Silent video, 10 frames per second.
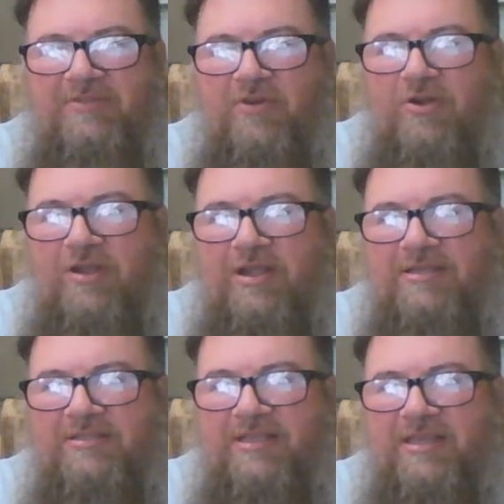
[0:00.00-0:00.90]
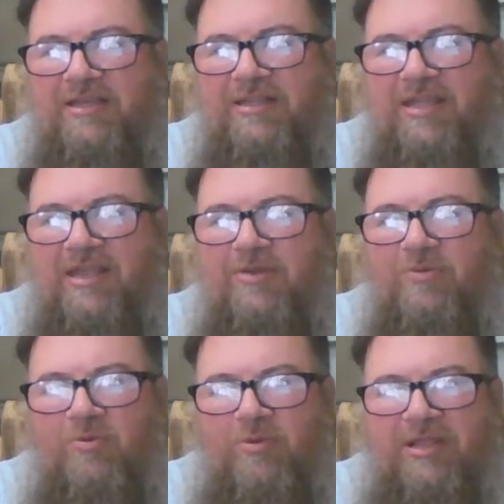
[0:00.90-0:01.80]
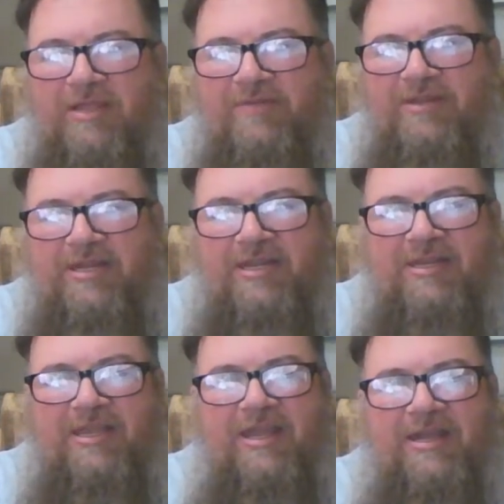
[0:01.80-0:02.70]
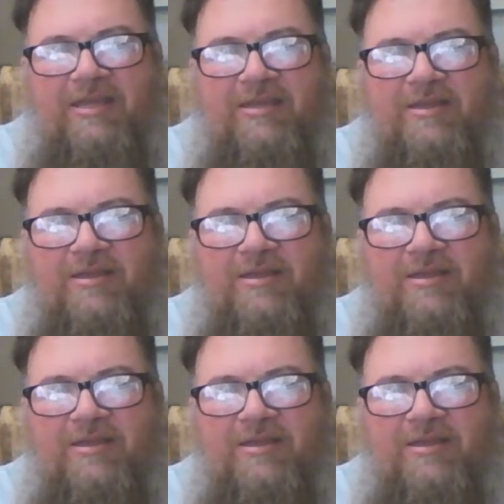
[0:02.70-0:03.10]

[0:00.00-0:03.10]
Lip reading: far as there when we lived in Indiana.